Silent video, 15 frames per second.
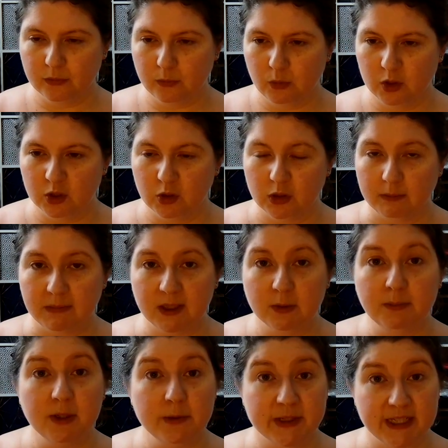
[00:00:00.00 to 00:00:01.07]
you call them, little
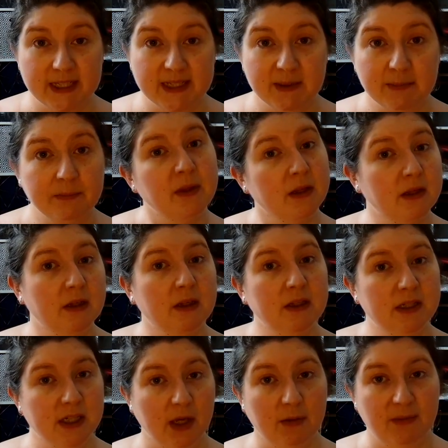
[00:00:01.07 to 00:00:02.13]
booties
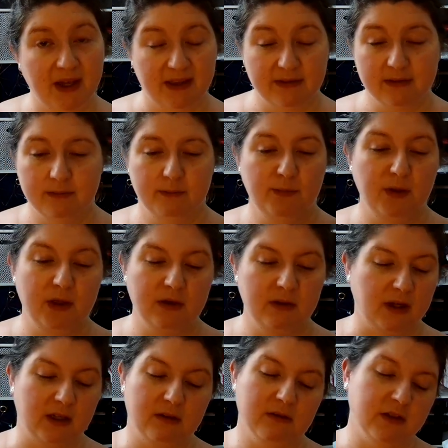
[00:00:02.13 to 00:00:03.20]
to go with, but
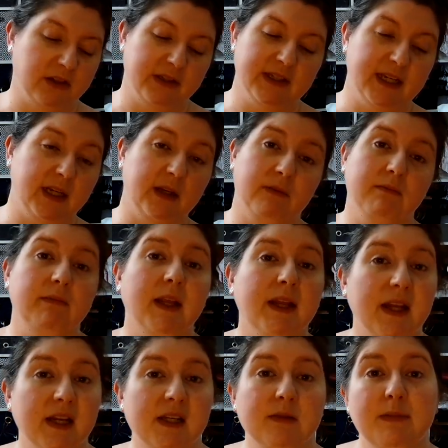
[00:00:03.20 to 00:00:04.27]
I just didn't in the
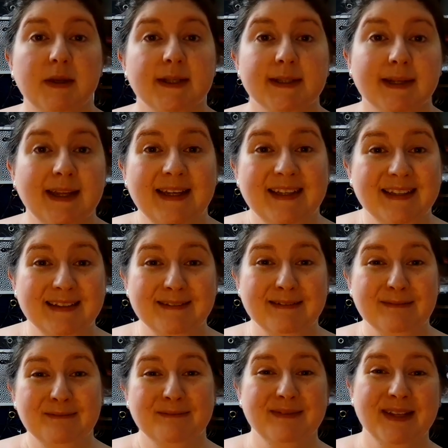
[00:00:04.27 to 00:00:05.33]
end, basically.
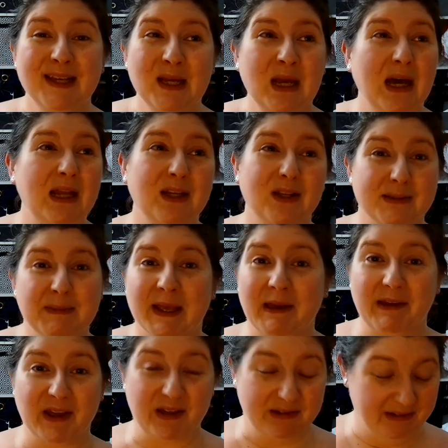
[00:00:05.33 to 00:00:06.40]
A lot's been
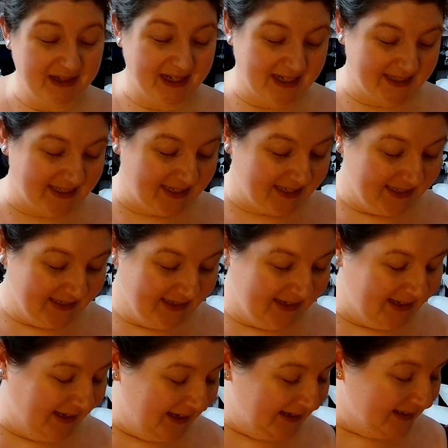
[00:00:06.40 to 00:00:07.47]
going on, like I said,
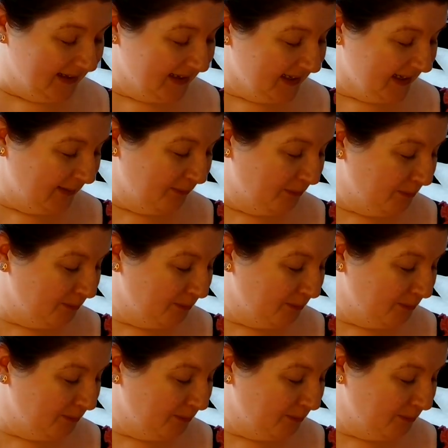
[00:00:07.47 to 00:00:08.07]
and